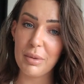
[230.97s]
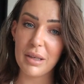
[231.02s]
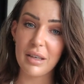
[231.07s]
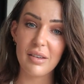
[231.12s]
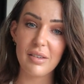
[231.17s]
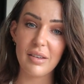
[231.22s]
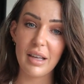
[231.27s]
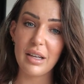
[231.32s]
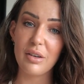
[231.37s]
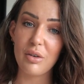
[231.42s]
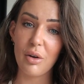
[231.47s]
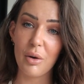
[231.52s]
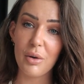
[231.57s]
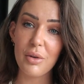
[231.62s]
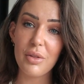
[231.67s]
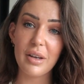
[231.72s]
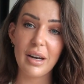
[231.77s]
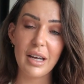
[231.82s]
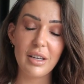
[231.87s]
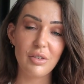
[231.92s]
because I
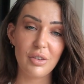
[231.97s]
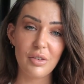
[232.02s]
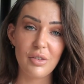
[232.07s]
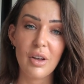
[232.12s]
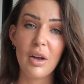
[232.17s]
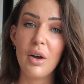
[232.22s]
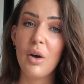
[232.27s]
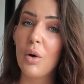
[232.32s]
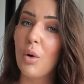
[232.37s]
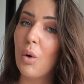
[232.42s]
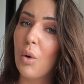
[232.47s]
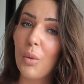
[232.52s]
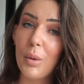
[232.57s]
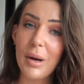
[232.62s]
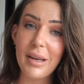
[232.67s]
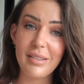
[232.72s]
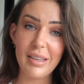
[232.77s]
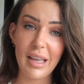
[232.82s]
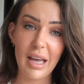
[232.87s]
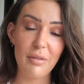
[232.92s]
know that I just always